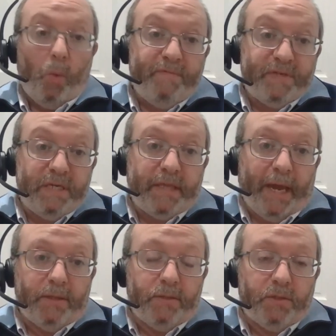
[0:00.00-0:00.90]
We've seen
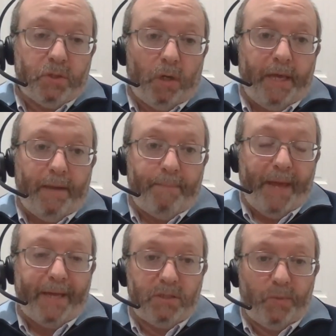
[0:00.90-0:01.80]
that. You saw that
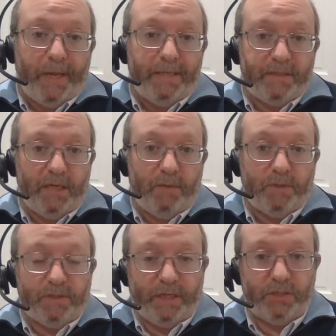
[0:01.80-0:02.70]
back in 2018
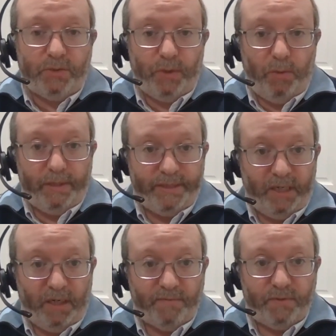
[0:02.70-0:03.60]
with the Section 301
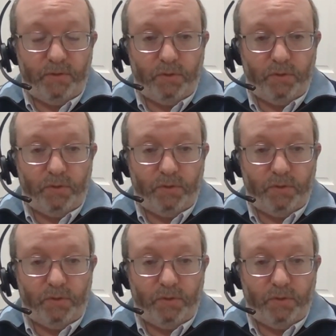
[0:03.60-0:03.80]
tariffs.